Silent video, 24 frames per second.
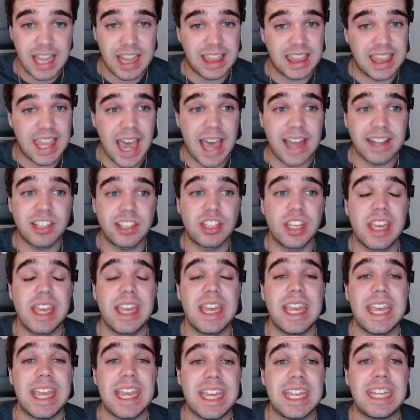That's
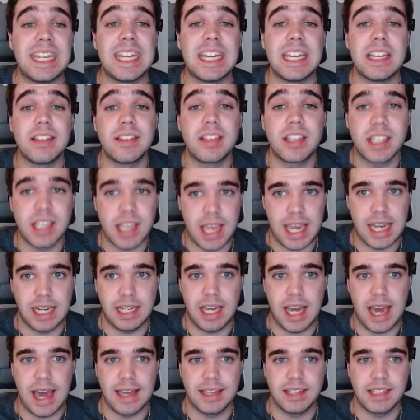insane,
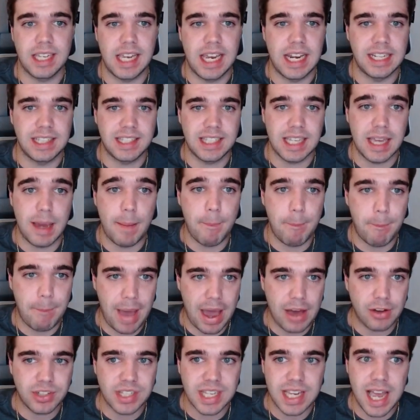guys. And it's
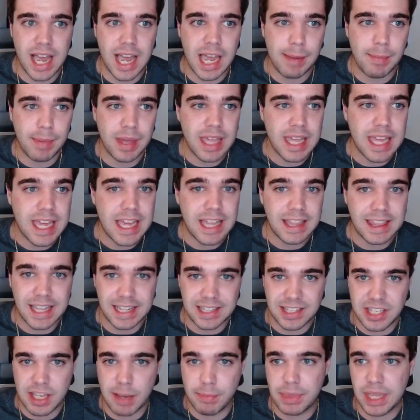about time that
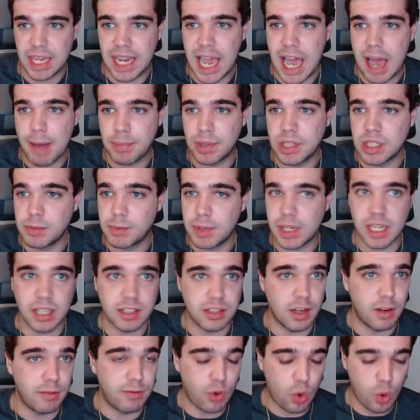something happens because,
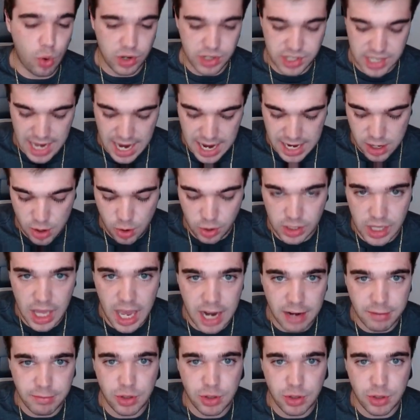of course, I know a lot of